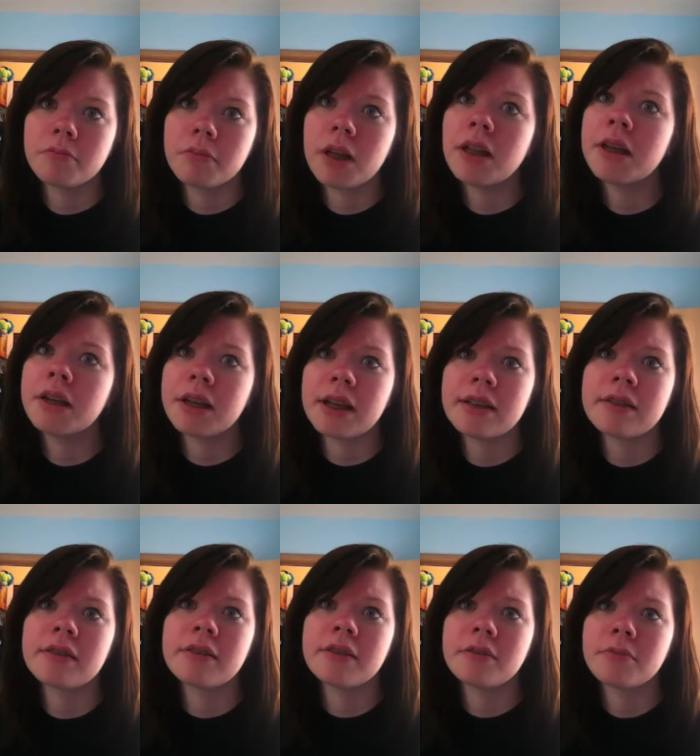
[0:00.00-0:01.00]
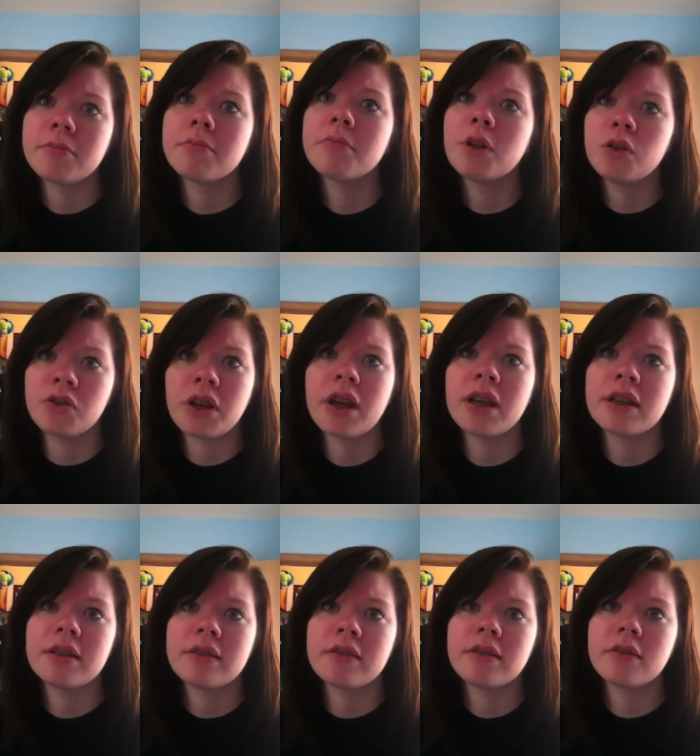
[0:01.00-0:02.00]
a lot of guys, most
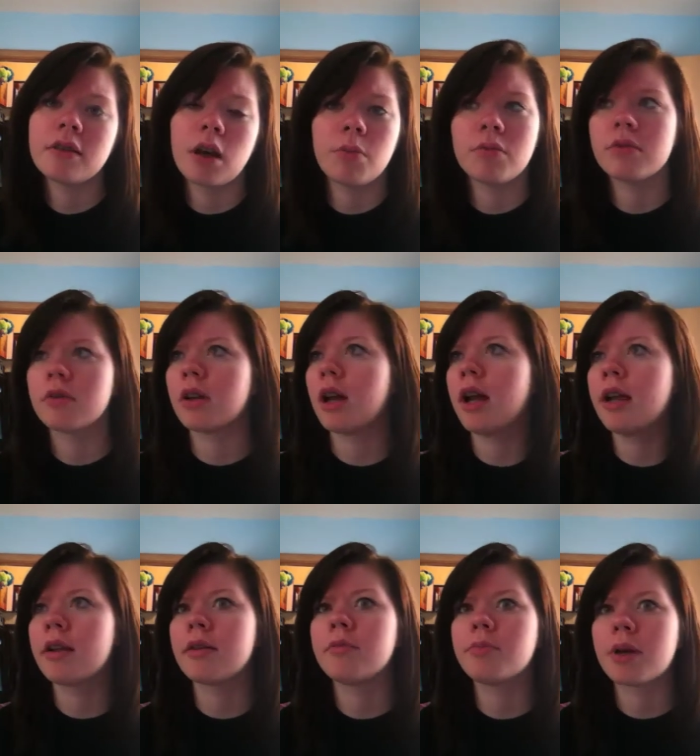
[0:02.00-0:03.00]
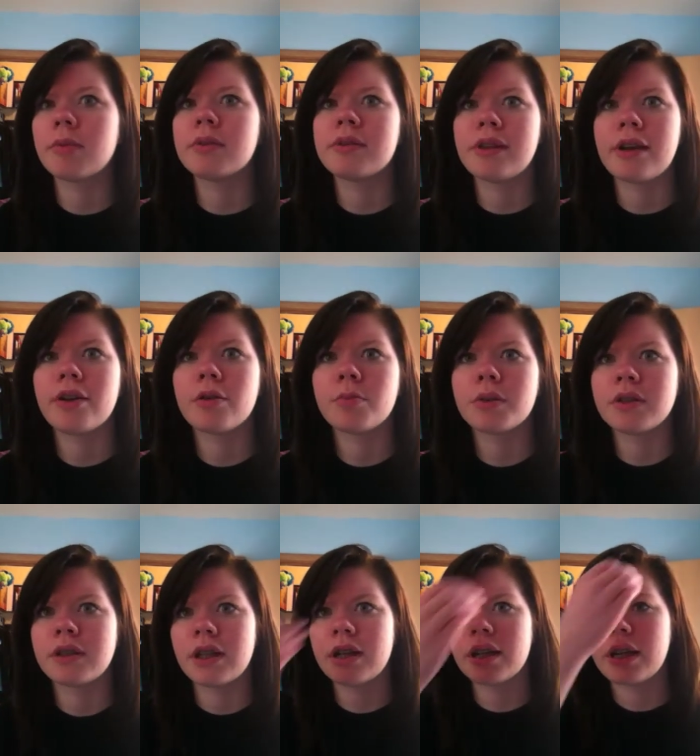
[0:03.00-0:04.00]
guys, I could probably say
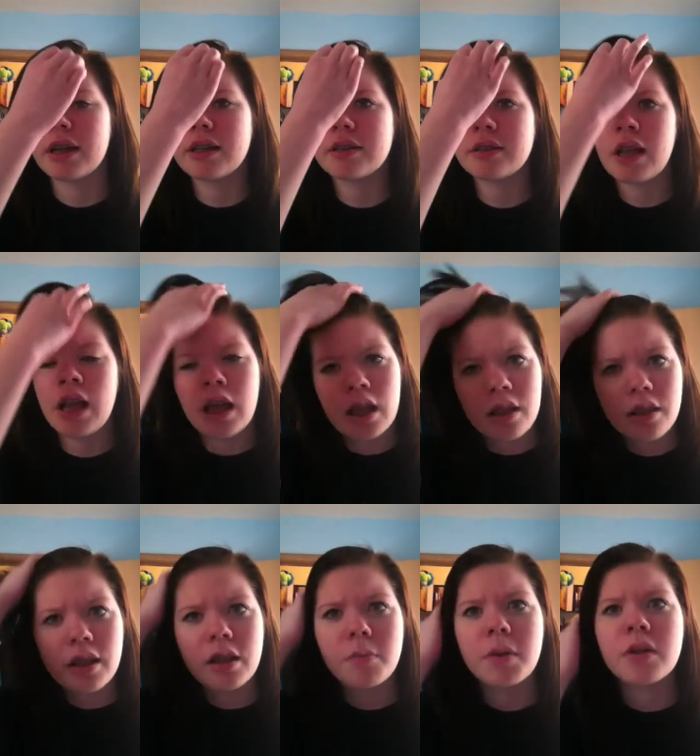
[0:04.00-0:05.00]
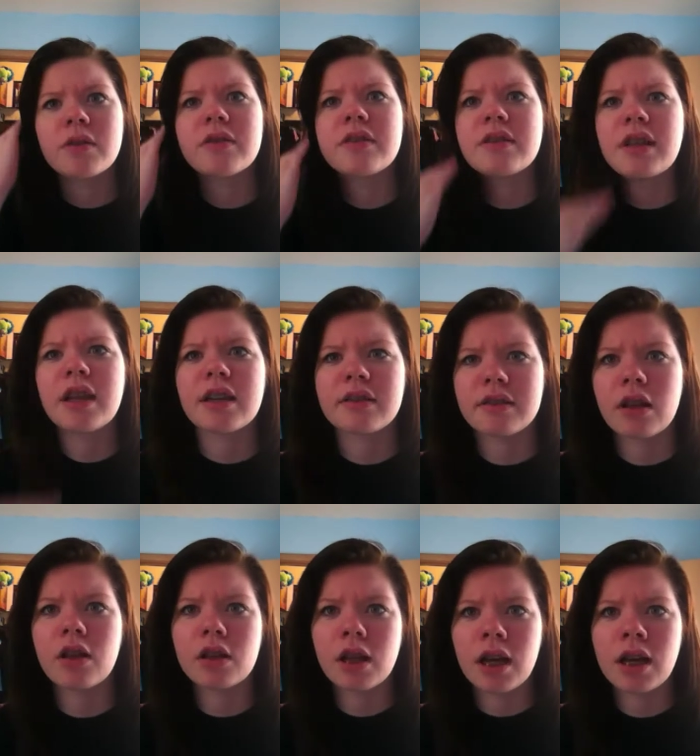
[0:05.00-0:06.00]
100% of guys, think about sex
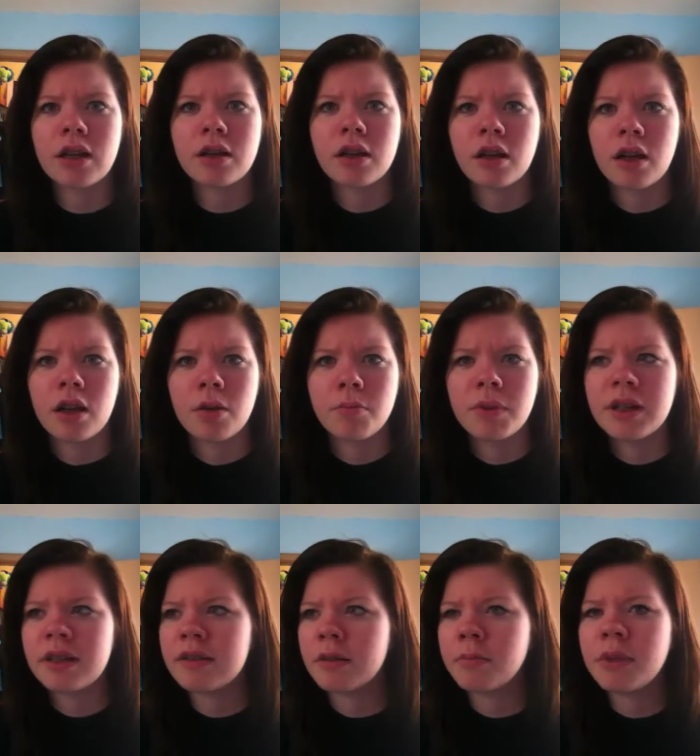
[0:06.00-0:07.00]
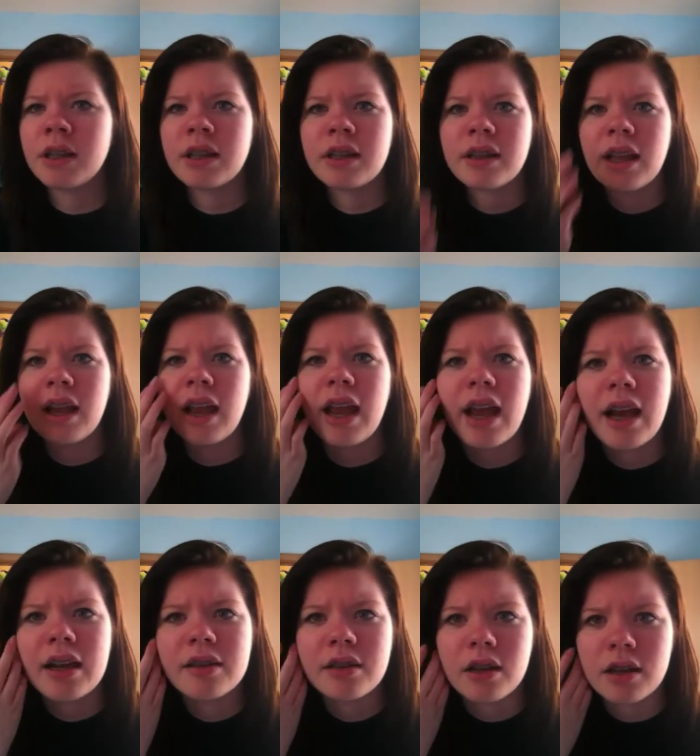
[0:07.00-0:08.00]
a lot, but it doesn't mean that they
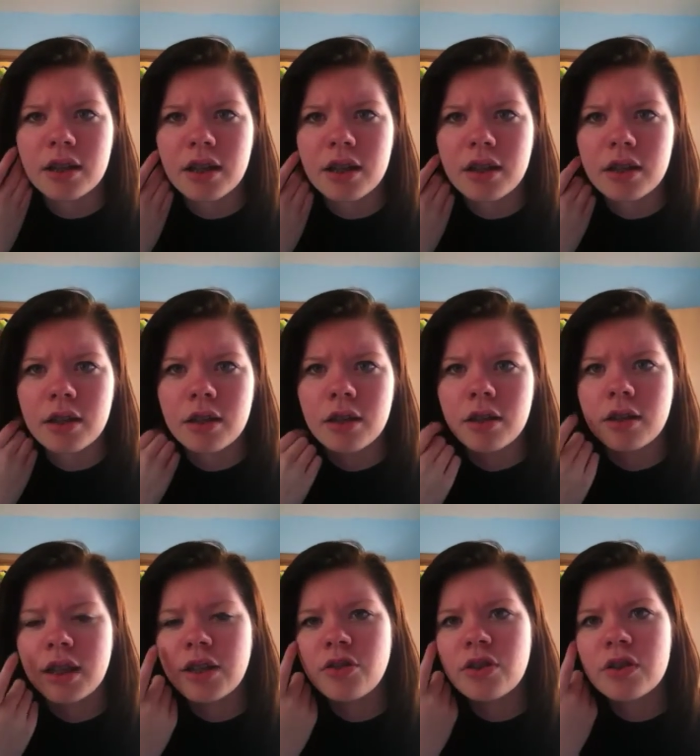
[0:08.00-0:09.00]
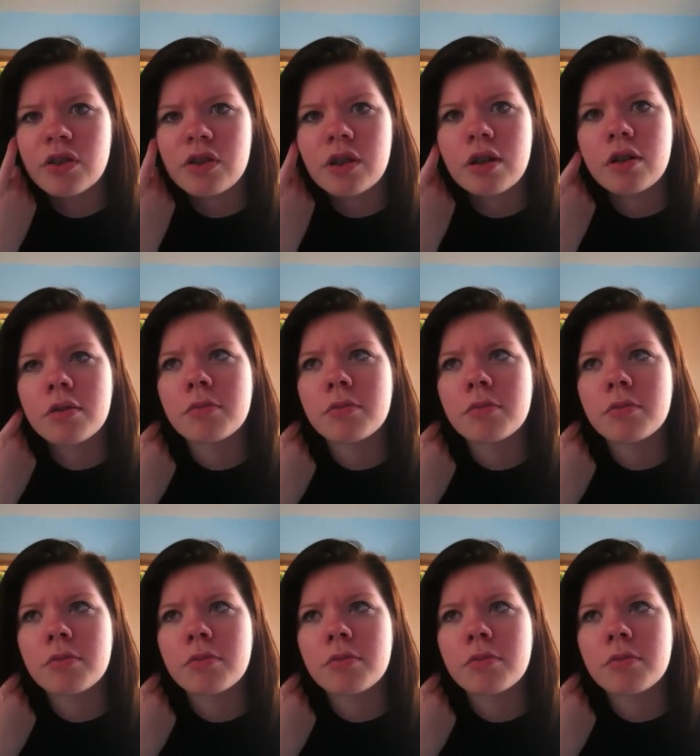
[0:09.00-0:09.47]
act on it. They just